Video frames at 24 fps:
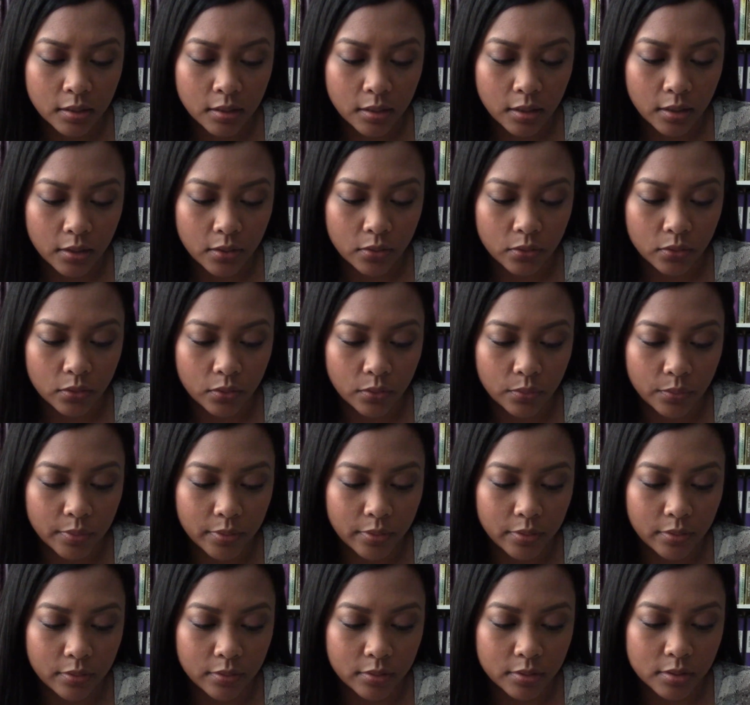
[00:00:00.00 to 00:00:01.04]
I don't know
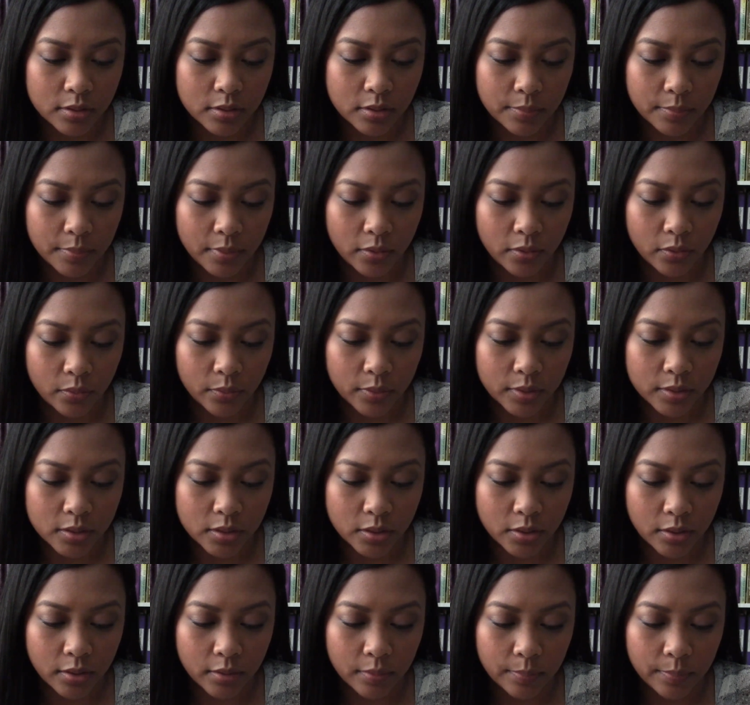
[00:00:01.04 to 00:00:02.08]
where some other ones
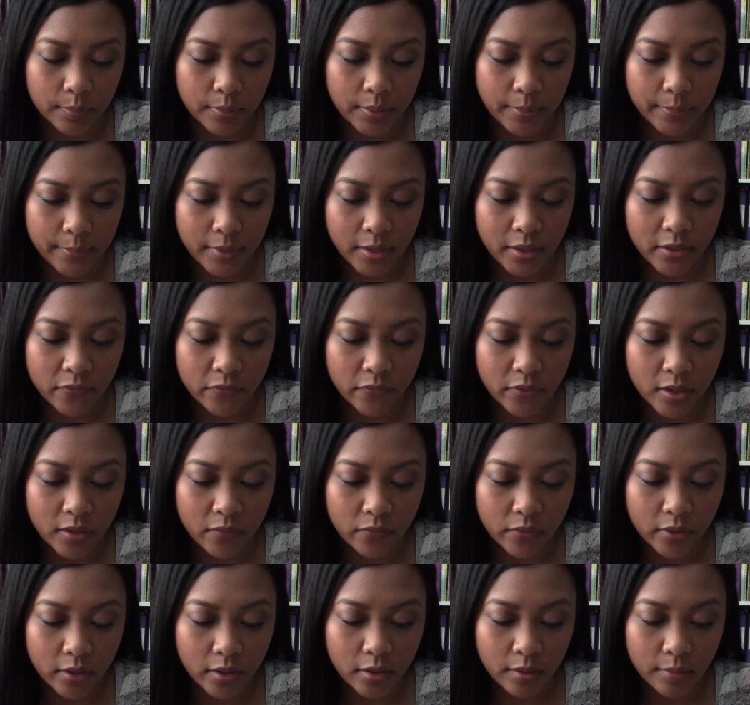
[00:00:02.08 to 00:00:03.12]
are, but my
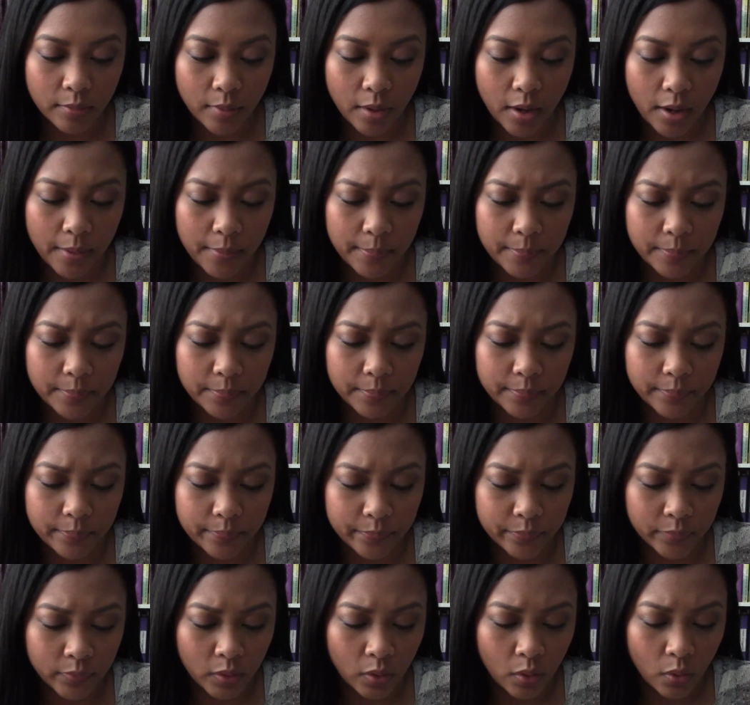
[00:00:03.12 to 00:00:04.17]
favorite
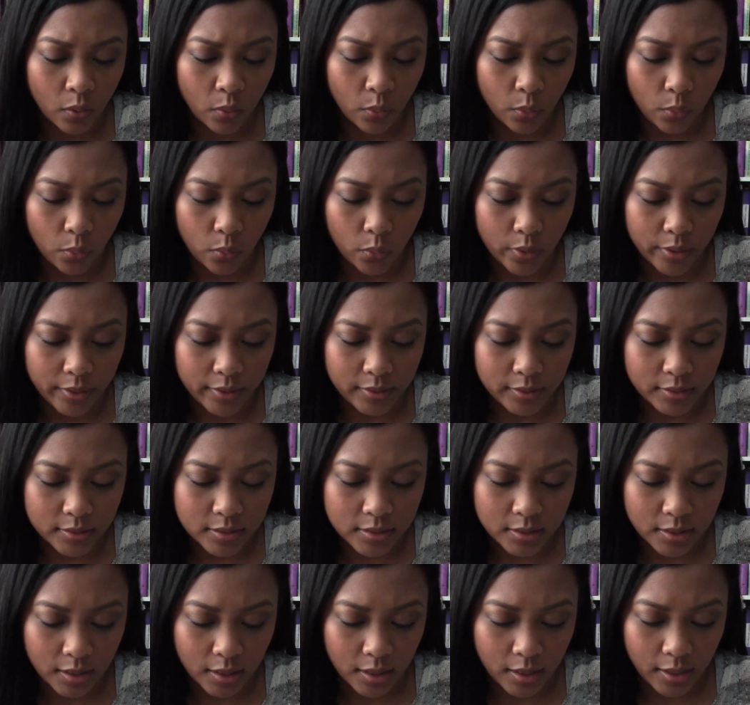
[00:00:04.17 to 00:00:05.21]
ones
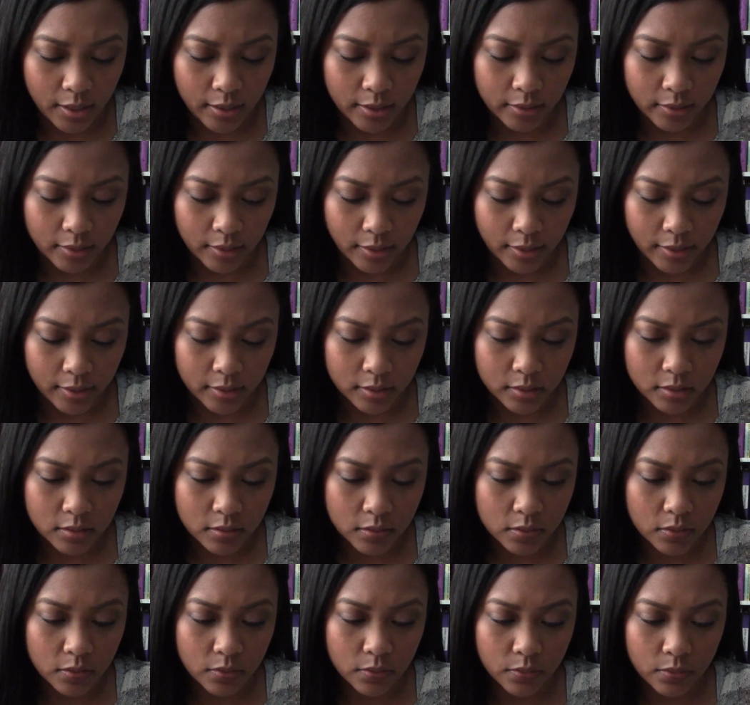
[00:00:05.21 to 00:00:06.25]
that I like
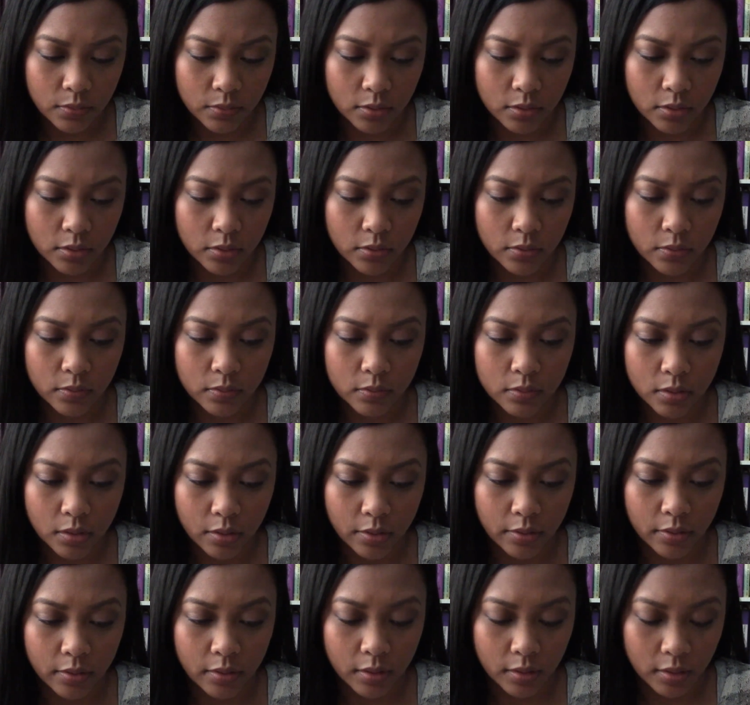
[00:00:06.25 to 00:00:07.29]
to use
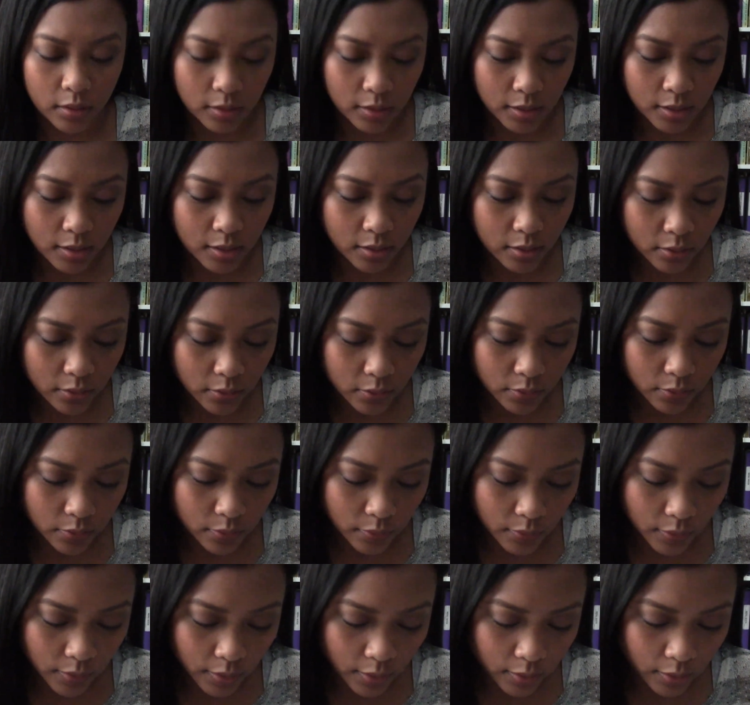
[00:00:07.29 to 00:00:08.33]
are the Nico
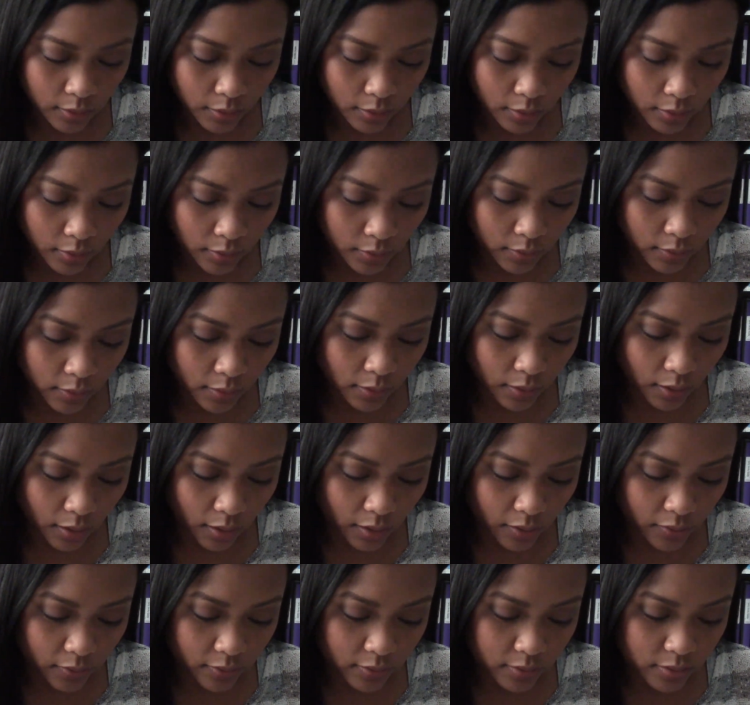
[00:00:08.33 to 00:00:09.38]

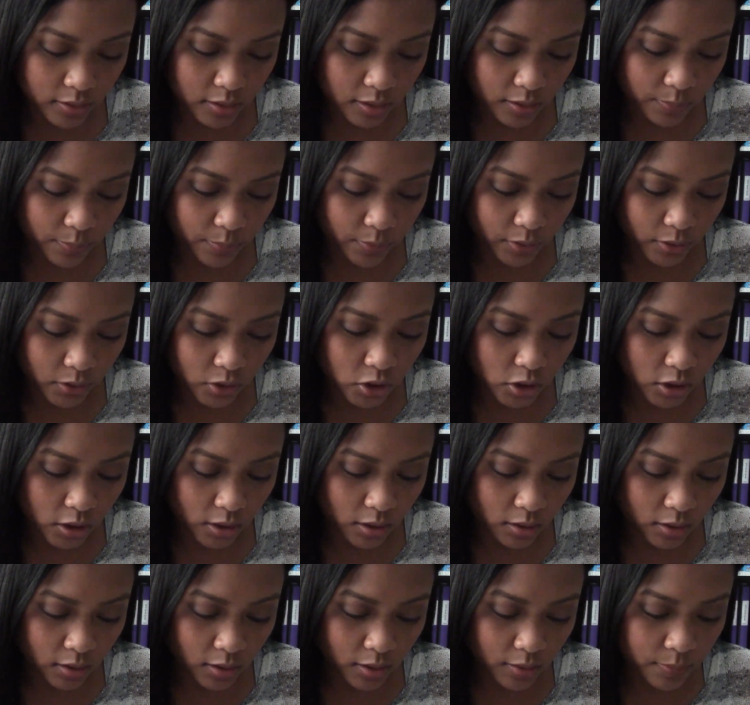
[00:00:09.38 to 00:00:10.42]
and the Zebra G
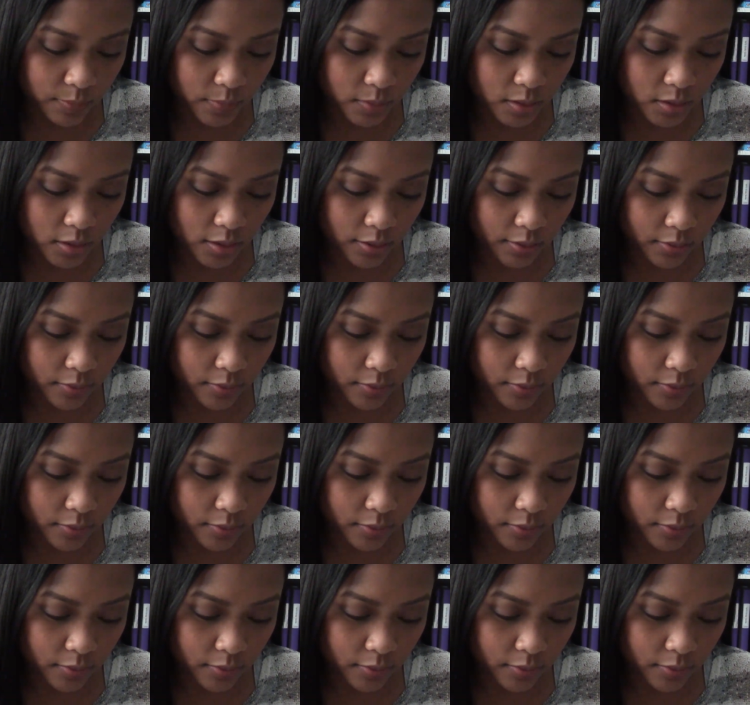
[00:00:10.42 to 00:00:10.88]
nibs.